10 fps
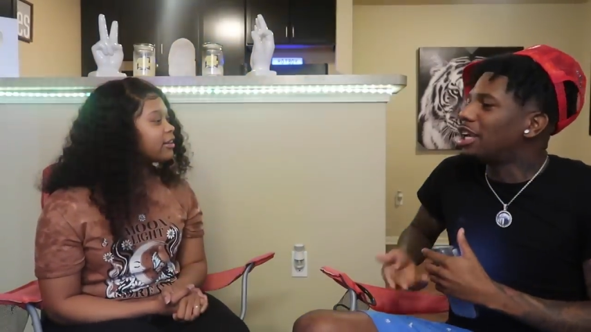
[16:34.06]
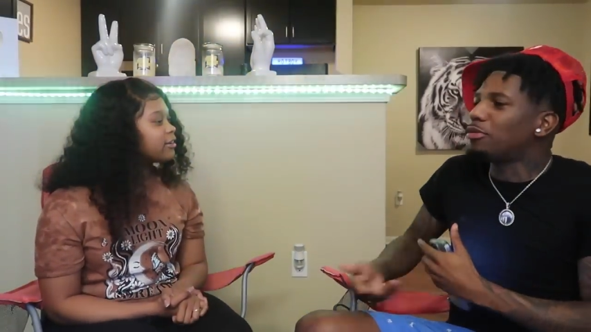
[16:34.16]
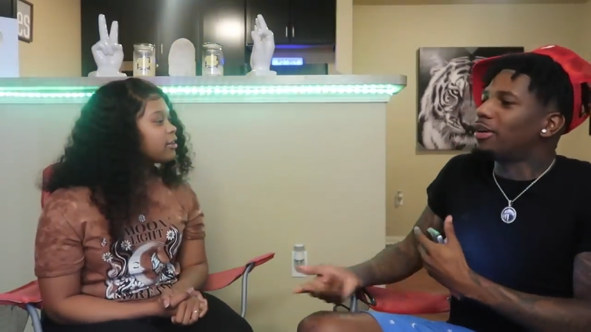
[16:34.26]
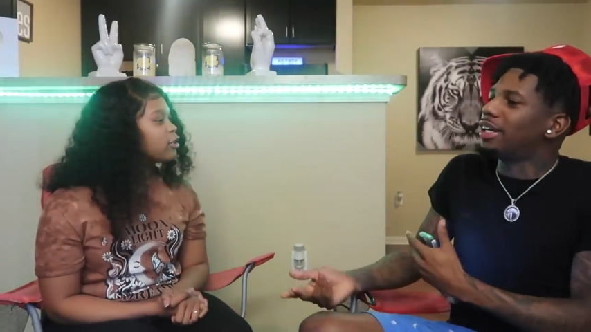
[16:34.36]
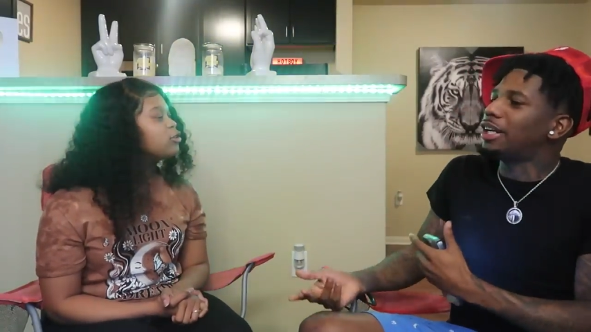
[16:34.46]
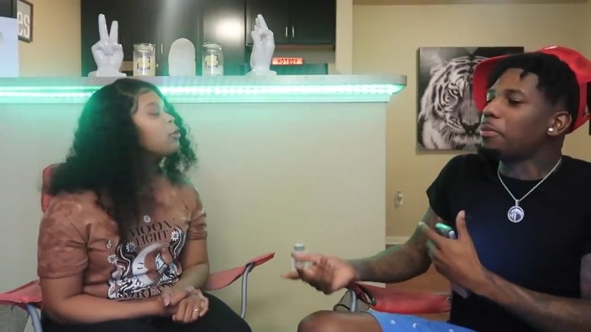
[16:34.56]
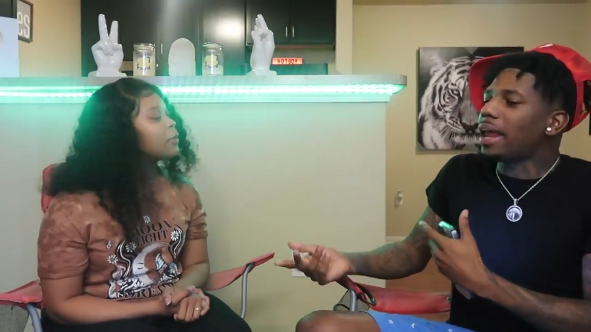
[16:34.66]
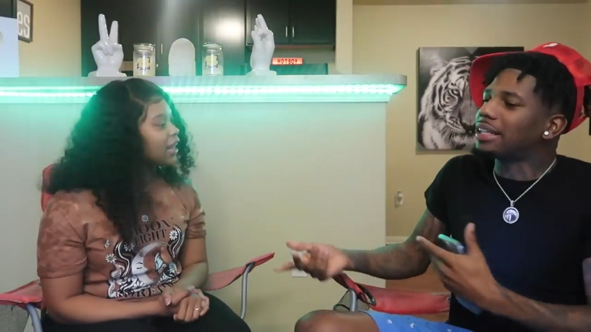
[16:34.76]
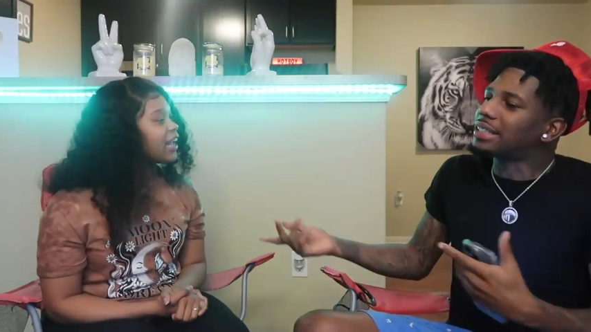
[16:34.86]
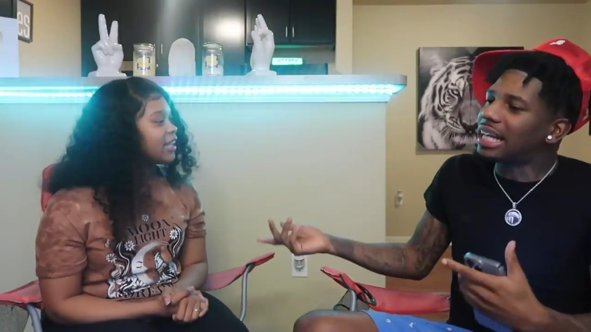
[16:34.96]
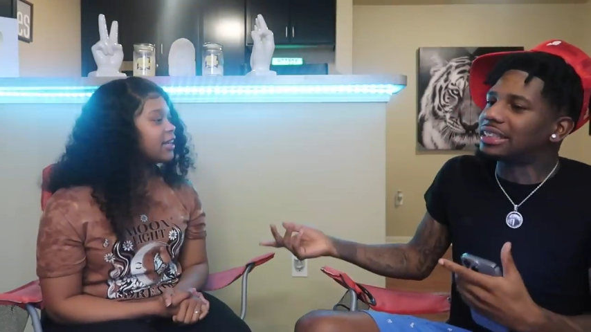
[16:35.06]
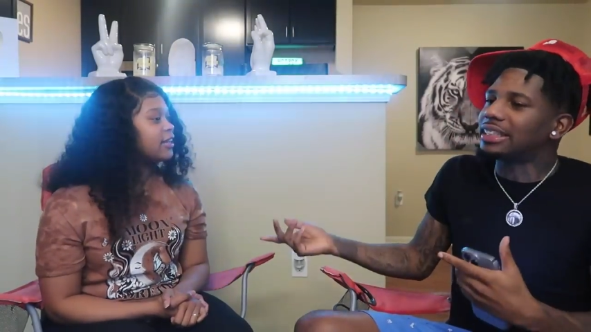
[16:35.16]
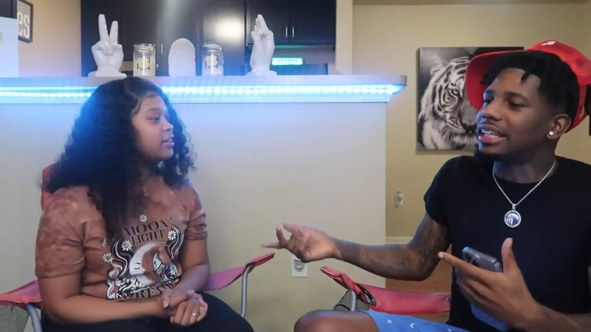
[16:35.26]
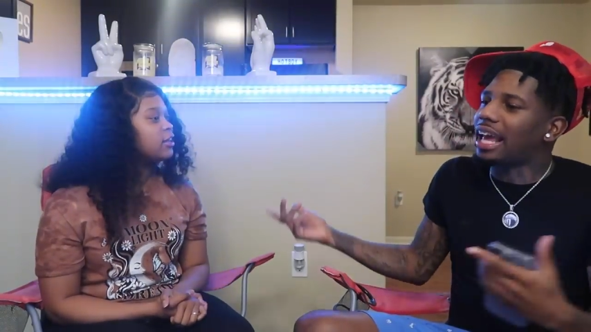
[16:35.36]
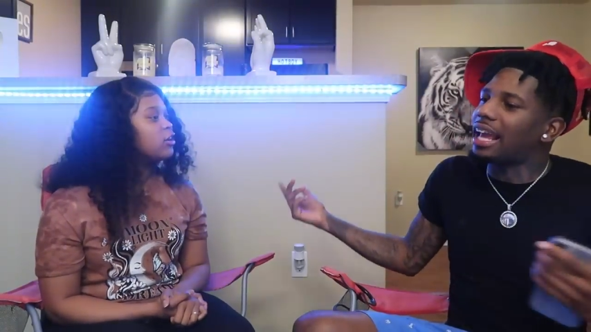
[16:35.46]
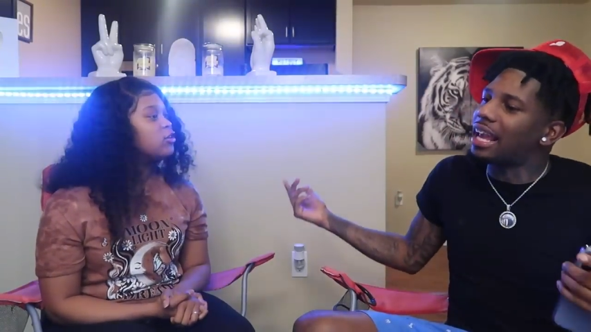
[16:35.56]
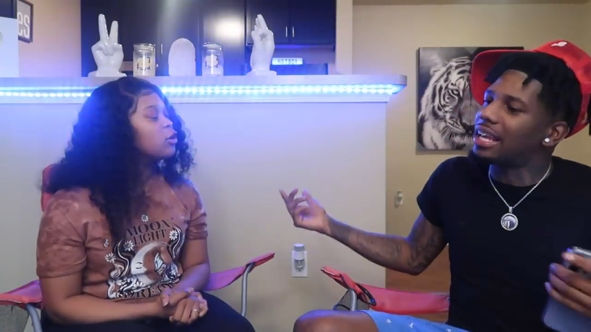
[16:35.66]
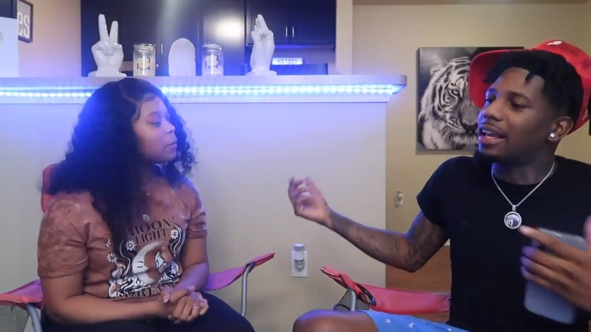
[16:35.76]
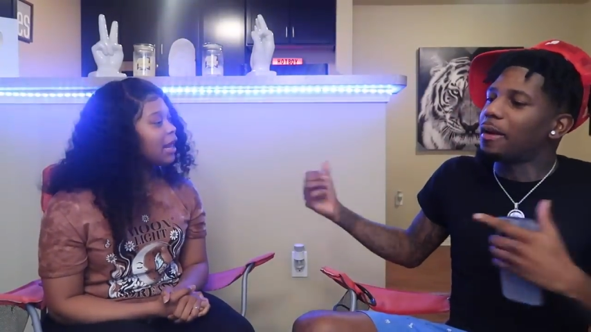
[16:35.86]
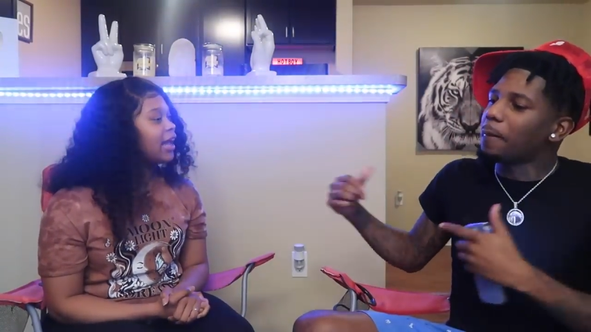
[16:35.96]
Speaker 1: He one of them you like type shit. Like, hey. You
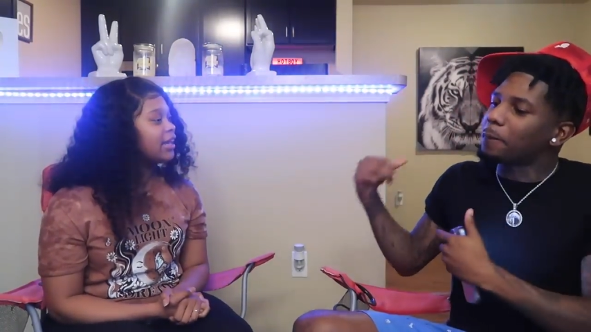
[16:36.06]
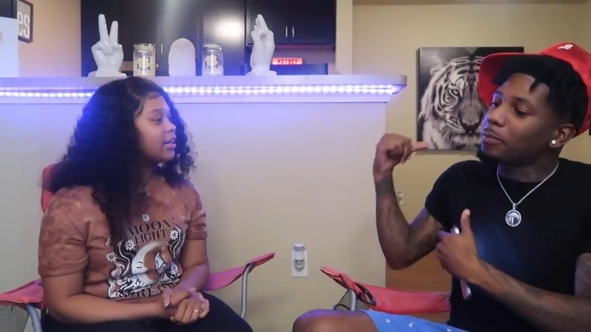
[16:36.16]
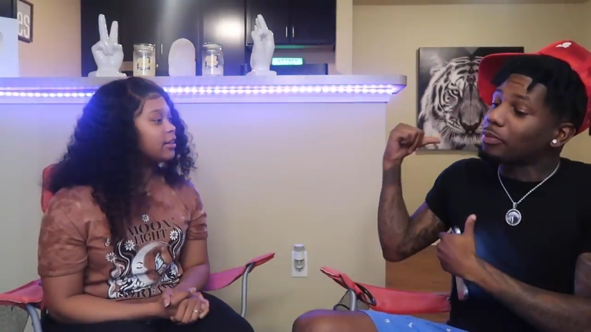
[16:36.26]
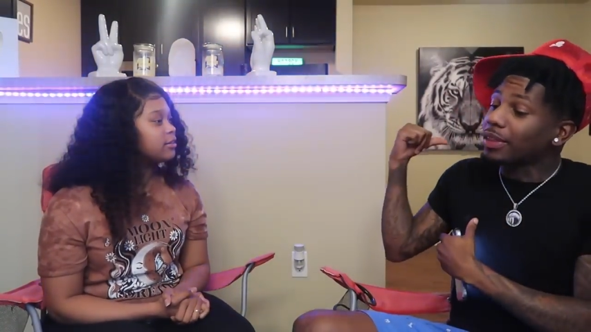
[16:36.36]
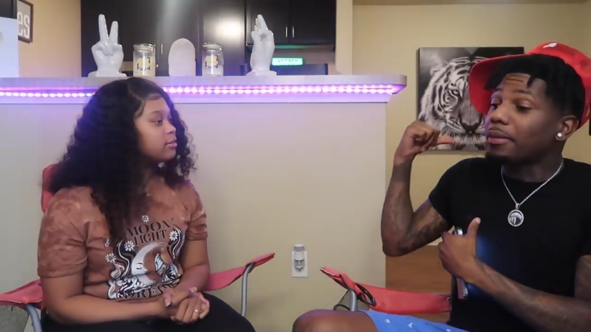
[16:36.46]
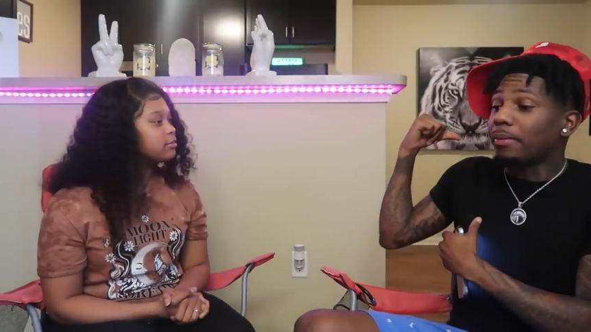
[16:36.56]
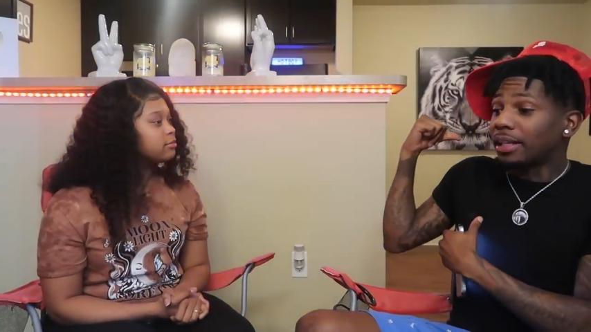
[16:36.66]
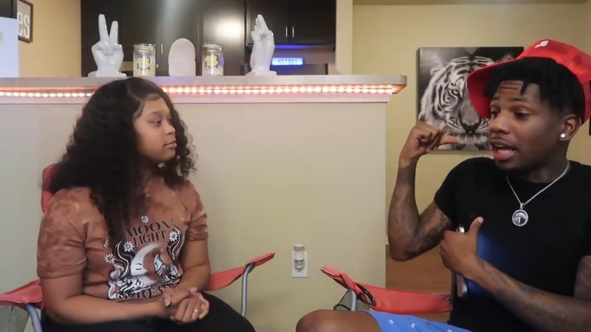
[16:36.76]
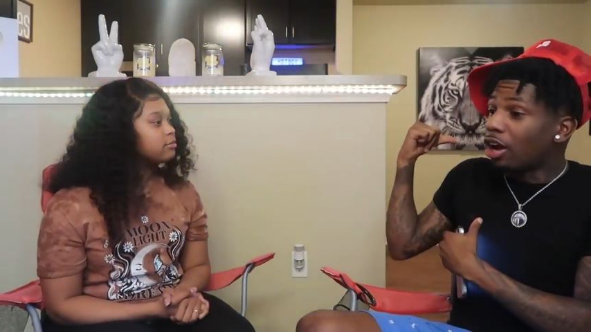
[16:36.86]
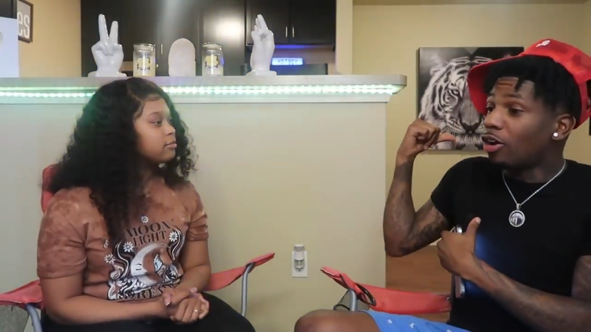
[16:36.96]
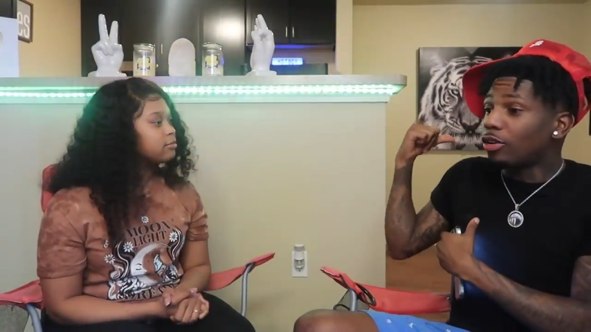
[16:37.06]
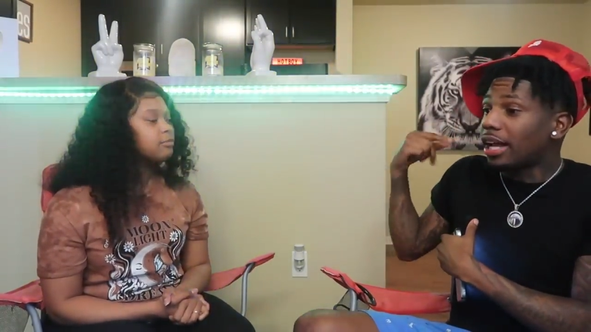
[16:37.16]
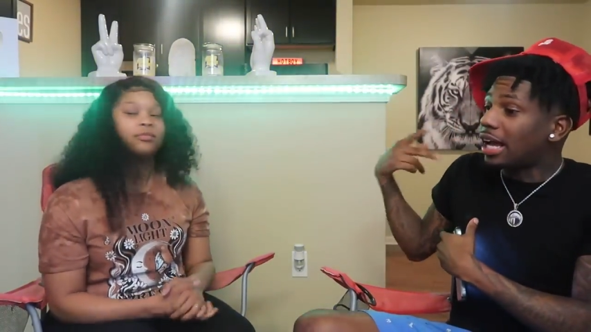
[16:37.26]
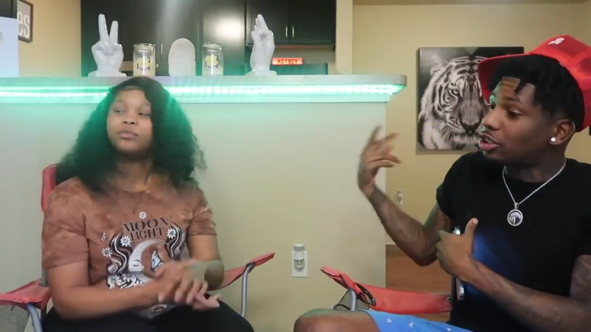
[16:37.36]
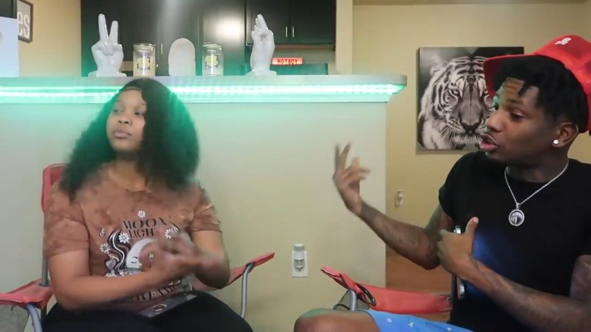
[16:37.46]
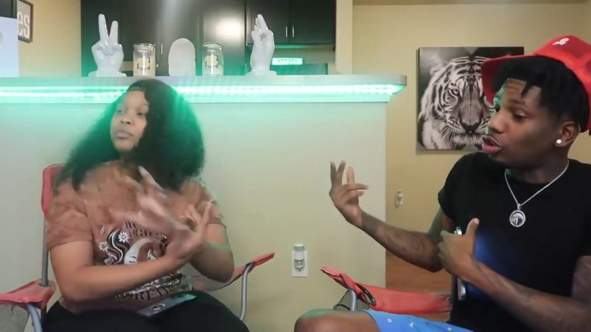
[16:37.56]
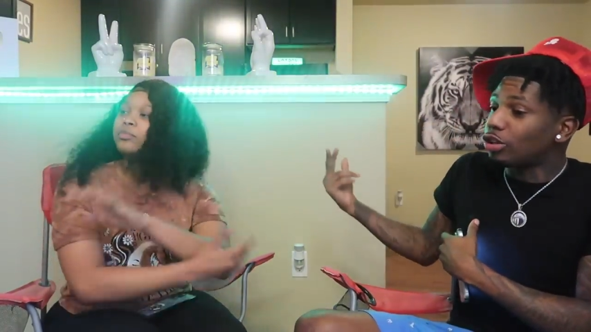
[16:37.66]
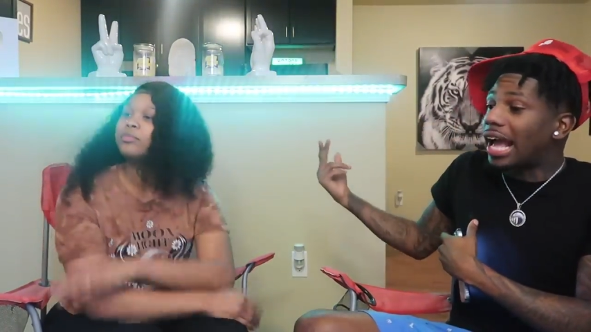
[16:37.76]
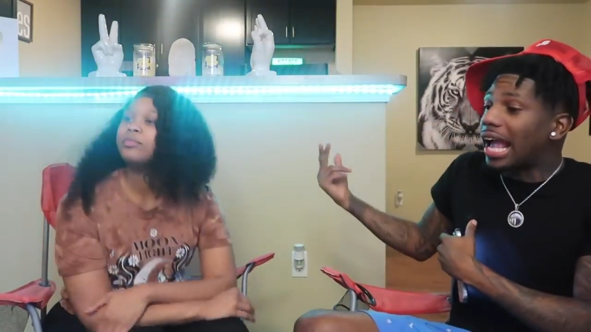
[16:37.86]
playing. My dog, I'll show you